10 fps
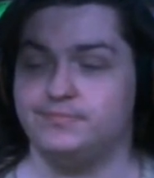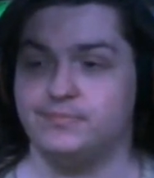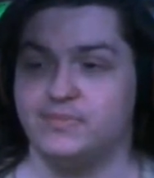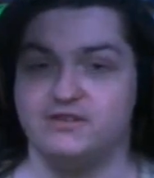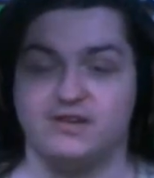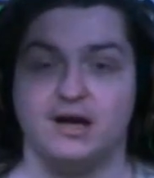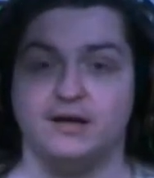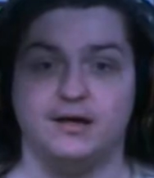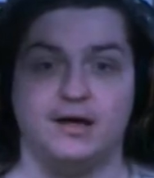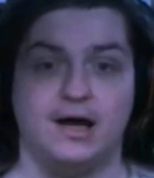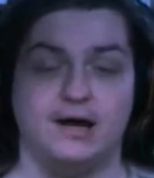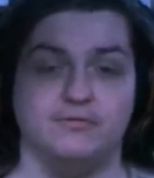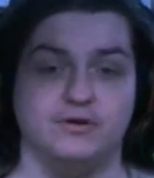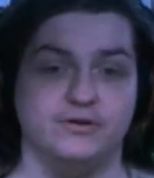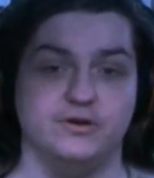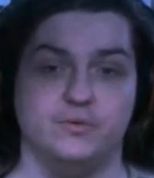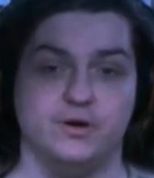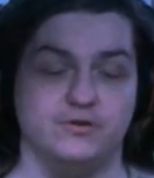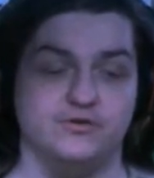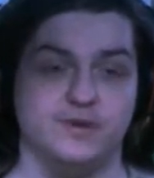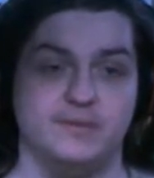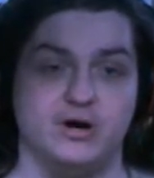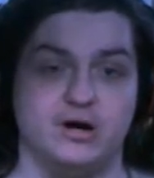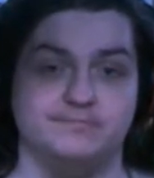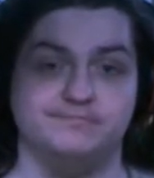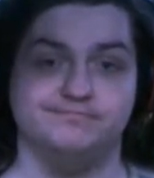Because I really don't want to lose my mom.